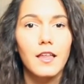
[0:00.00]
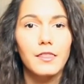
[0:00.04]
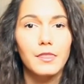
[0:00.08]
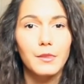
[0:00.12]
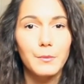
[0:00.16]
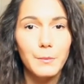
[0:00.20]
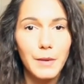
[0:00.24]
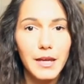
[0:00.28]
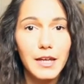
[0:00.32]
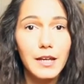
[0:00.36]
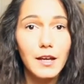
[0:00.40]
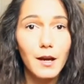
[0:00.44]
the
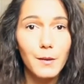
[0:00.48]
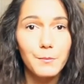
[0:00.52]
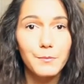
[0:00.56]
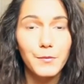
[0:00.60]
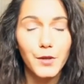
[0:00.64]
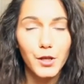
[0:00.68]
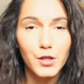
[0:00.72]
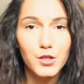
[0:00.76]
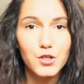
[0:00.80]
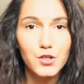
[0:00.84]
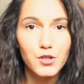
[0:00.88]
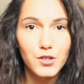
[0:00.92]
makeup
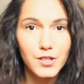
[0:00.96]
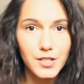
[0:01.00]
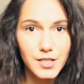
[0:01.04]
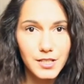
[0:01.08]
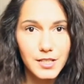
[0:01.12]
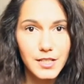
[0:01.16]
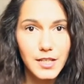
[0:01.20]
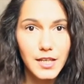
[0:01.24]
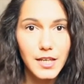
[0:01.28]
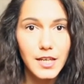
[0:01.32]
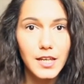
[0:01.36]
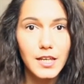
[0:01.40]
that you're
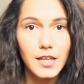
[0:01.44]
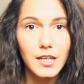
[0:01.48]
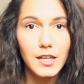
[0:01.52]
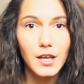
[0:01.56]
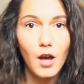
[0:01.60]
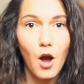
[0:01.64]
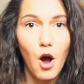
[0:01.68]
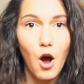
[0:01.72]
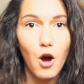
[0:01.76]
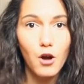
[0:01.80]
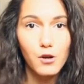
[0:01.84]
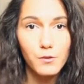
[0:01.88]

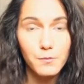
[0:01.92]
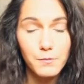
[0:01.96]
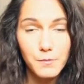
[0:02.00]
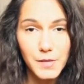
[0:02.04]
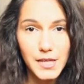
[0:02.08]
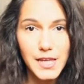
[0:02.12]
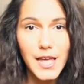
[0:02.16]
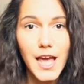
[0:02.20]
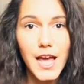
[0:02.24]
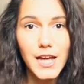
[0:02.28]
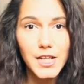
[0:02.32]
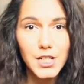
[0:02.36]
seeing on
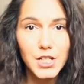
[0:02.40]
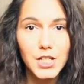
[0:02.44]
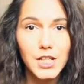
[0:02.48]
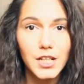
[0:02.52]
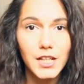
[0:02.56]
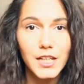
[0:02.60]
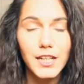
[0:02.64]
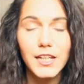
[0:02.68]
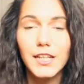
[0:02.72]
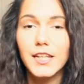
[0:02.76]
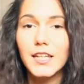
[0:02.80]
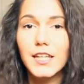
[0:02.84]
me
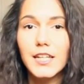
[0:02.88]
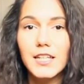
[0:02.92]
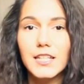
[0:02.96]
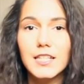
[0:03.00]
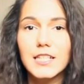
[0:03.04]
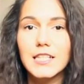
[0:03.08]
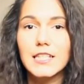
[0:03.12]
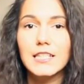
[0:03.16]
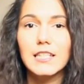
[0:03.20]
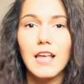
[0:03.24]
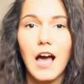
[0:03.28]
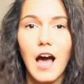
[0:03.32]
actually
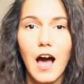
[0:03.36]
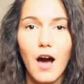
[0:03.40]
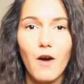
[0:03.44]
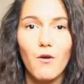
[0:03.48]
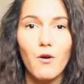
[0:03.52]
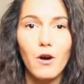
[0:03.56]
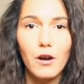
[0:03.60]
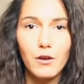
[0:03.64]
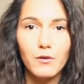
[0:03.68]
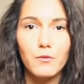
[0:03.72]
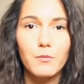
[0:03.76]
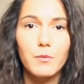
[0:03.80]
is how
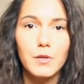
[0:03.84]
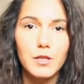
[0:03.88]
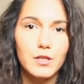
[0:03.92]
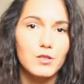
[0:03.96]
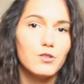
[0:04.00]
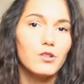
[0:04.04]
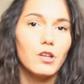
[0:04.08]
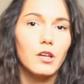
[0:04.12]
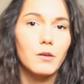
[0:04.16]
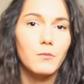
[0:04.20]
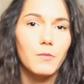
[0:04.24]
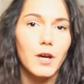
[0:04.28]
I've been
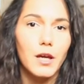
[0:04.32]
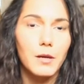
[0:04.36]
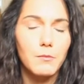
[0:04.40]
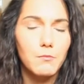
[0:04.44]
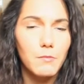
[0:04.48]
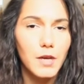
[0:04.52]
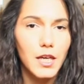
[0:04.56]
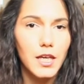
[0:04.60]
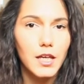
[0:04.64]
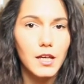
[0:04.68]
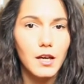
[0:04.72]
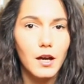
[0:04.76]
doing my
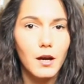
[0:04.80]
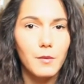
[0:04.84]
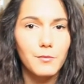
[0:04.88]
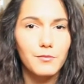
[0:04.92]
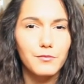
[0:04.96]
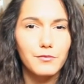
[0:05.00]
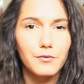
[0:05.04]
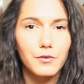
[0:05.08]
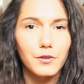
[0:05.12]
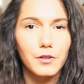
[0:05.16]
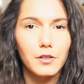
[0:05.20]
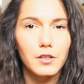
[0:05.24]
makeup
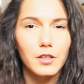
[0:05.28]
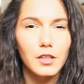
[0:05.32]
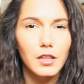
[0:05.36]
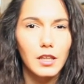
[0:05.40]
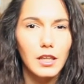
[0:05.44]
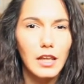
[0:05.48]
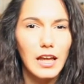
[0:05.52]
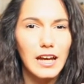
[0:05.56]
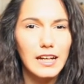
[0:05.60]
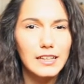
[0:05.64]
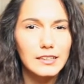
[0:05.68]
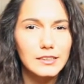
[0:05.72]
for the
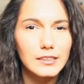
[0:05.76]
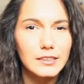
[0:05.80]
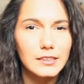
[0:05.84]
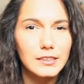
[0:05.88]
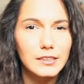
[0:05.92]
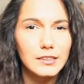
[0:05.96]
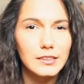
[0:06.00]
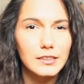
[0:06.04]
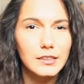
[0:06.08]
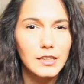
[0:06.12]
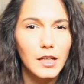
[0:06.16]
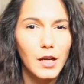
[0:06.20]

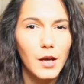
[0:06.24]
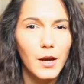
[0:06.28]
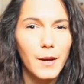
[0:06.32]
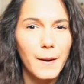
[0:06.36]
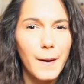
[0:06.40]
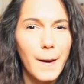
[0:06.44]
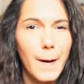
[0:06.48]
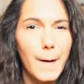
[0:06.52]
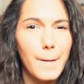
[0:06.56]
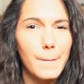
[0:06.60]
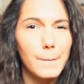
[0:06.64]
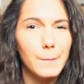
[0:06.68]
last
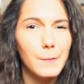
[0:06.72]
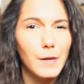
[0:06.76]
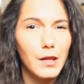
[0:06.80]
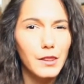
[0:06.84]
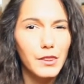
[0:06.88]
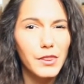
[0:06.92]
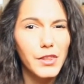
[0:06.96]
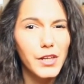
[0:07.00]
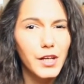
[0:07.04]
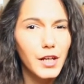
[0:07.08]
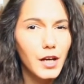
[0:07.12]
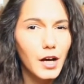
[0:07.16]

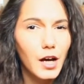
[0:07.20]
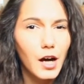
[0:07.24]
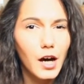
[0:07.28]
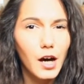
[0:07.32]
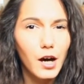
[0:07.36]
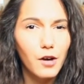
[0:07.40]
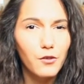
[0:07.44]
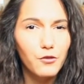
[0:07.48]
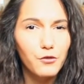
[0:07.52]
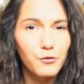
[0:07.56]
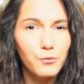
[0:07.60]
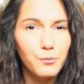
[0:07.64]
month and a
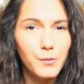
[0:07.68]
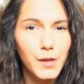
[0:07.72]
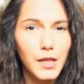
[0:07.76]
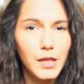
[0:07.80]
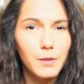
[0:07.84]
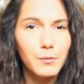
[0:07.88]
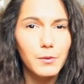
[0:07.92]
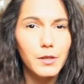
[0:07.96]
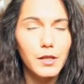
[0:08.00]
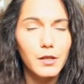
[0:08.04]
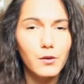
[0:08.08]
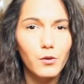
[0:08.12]
half
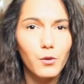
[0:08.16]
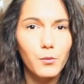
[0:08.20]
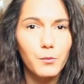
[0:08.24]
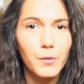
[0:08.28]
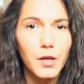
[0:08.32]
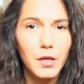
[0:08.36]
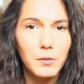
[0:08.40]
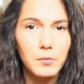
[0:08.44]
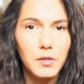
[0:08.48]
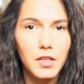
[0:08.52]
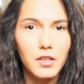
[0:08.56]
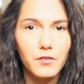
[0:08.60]
maybe, or
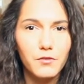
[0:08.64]
maybe